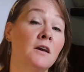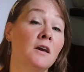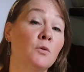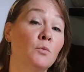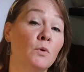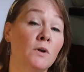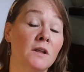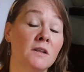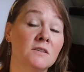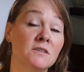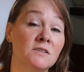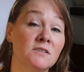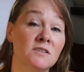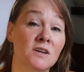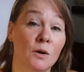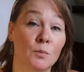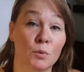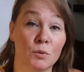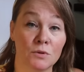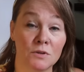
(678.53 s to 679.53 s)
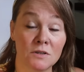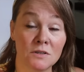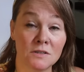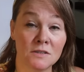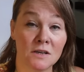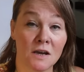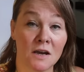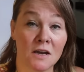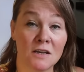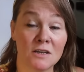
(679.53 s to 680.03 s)
And when it's doubled in
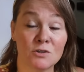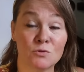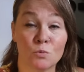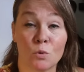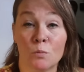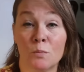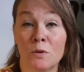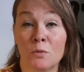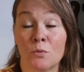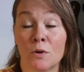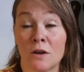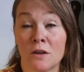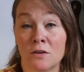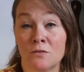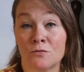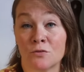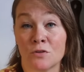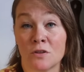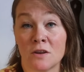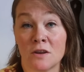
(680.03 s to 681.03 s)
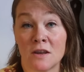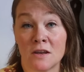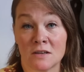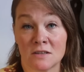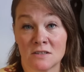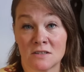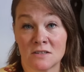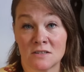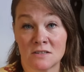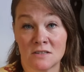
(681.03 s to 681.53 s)
size, we'll be ready for the
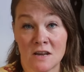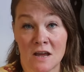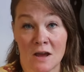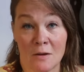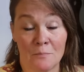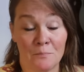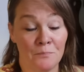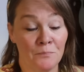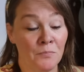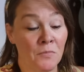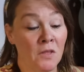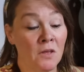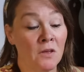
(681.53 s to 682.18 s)
next step.